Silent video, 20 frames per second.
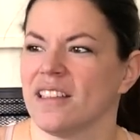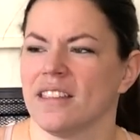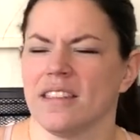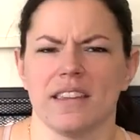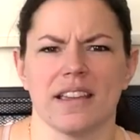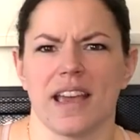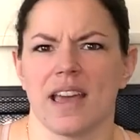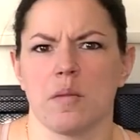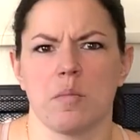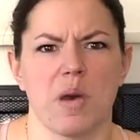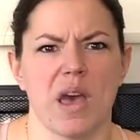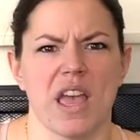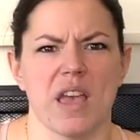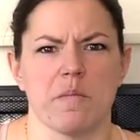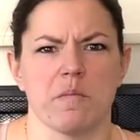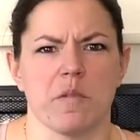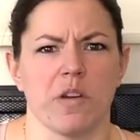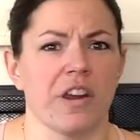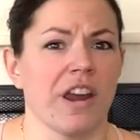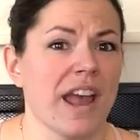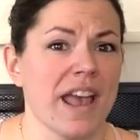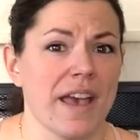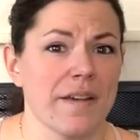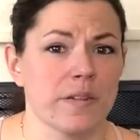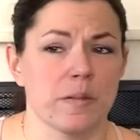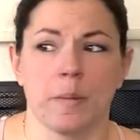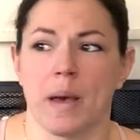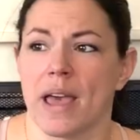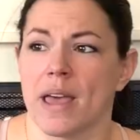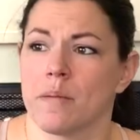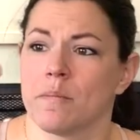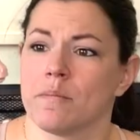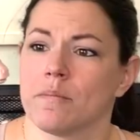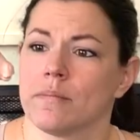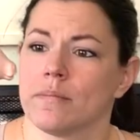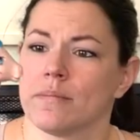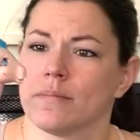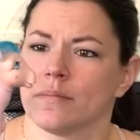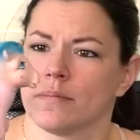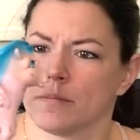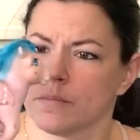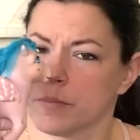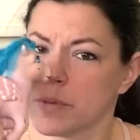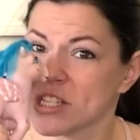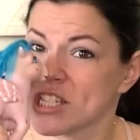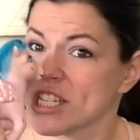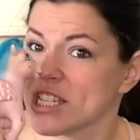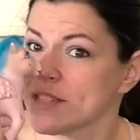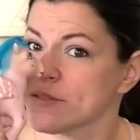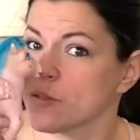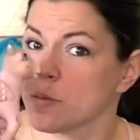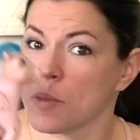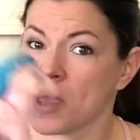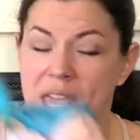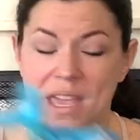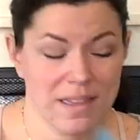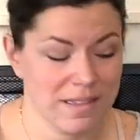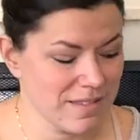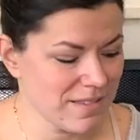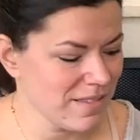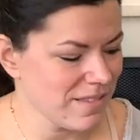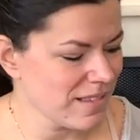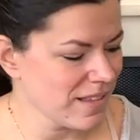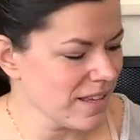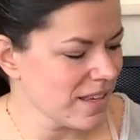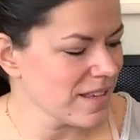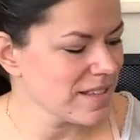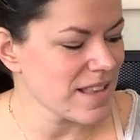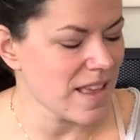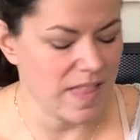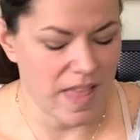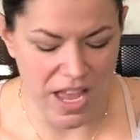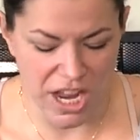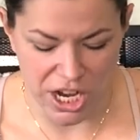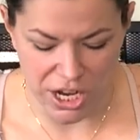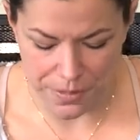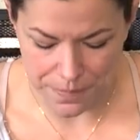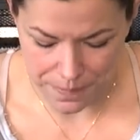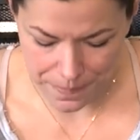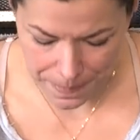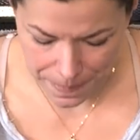you gotta buy them, or I have to buy them. But she's for me, because I like her.